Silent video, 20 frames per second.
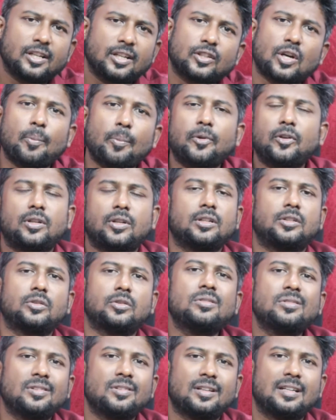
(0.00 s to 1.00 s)
commuted
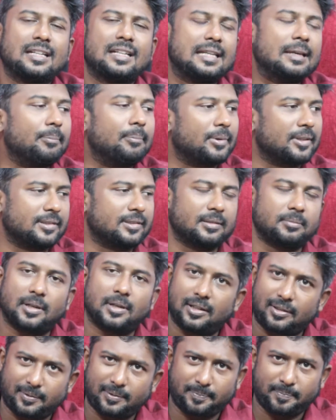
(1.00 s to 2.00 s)
to
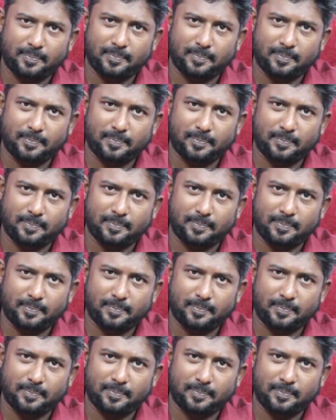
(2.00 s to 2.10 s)
imprisonment.